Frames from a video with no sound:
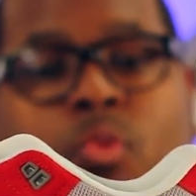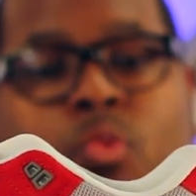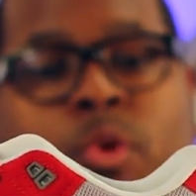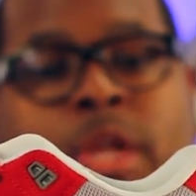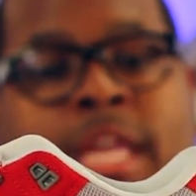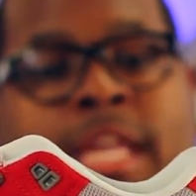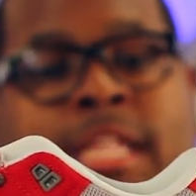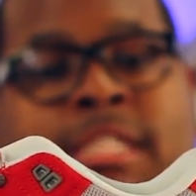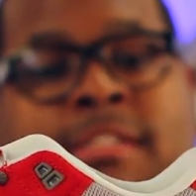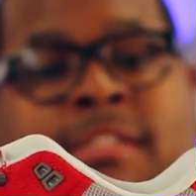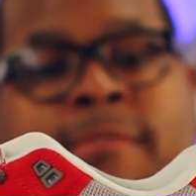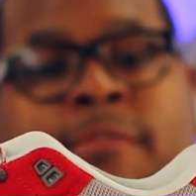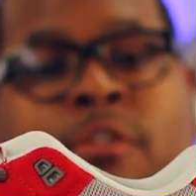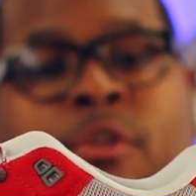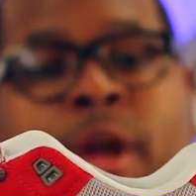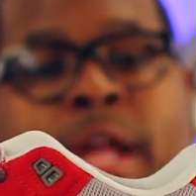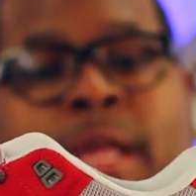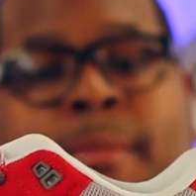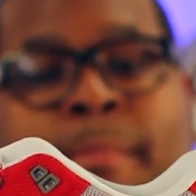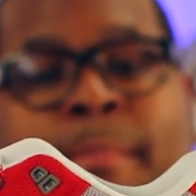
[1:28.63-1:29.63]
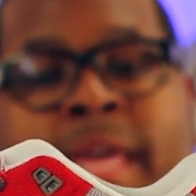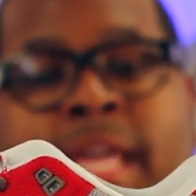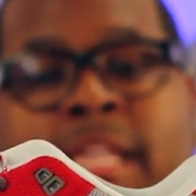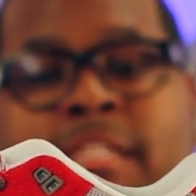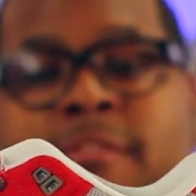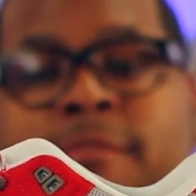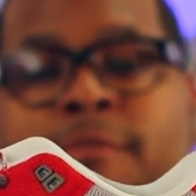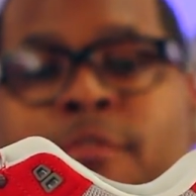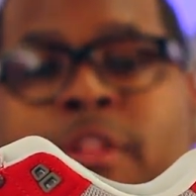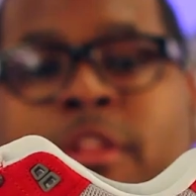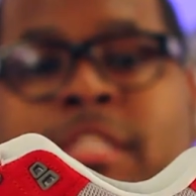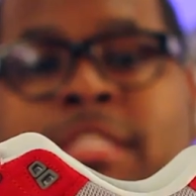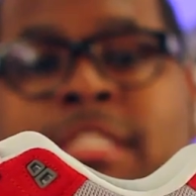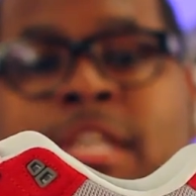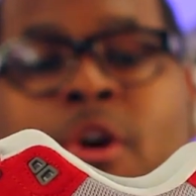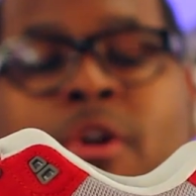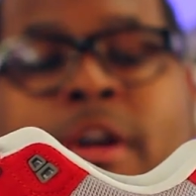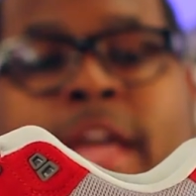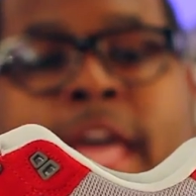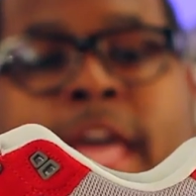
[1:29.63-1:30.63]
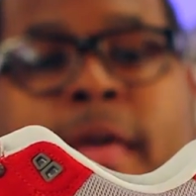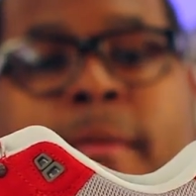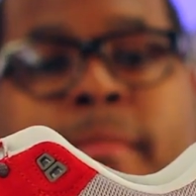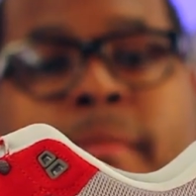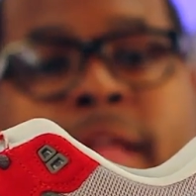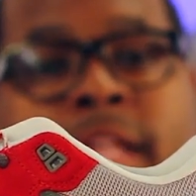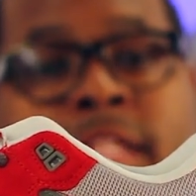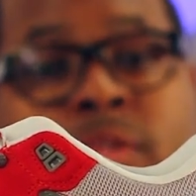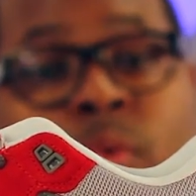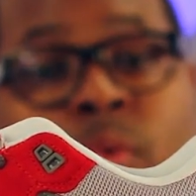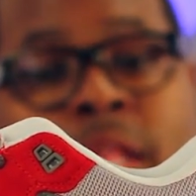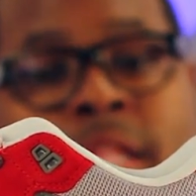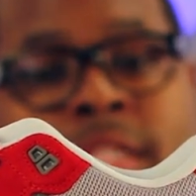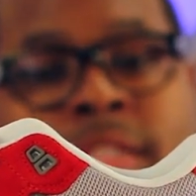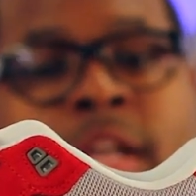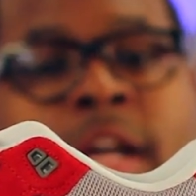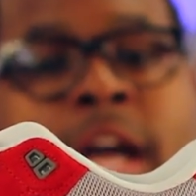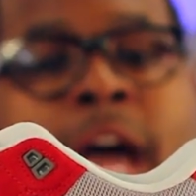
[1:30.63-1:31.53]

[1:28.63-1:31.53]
with hits of gray mesh for the toe cap as well as the